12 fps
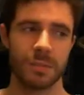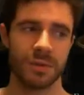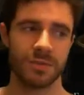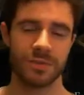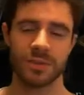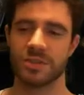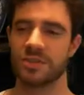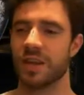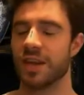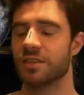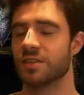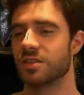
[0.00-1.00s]
My first
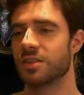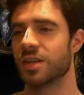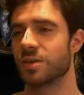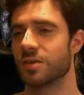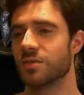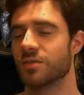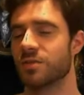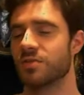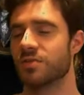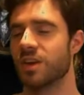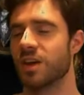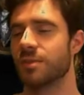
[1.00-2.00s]
death to the Kiln of the
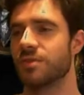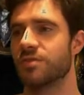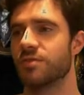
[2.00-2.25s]
First Flame is